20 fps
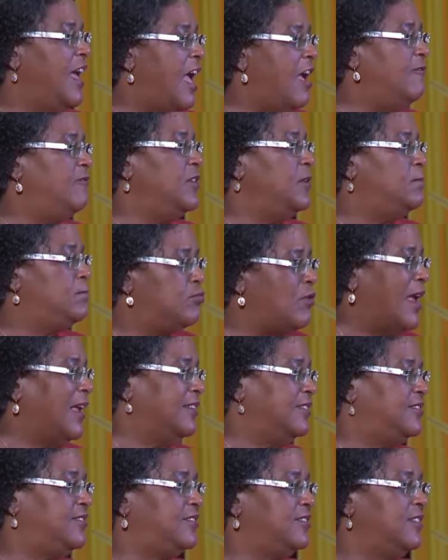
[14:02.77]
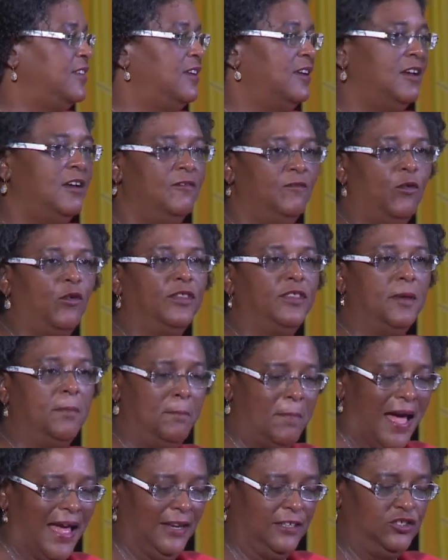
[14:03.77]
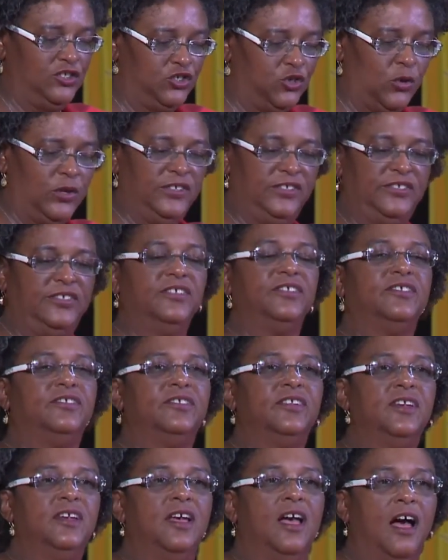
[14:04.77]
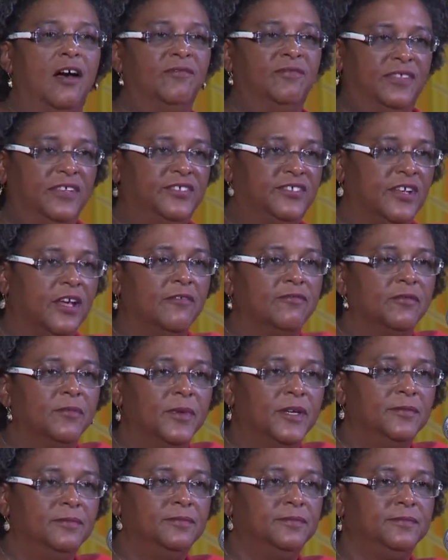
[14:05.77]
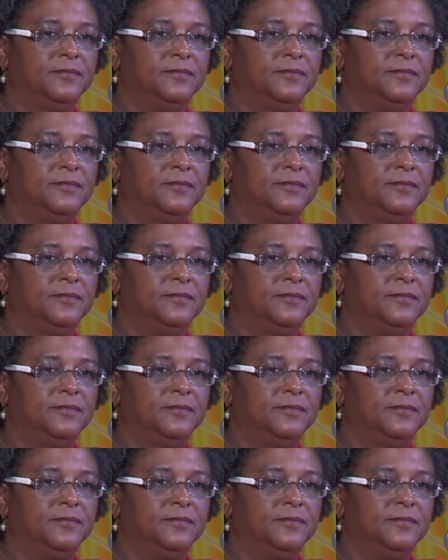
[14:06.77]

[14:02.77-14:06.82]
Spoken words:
heavy price for the bad choices of this government.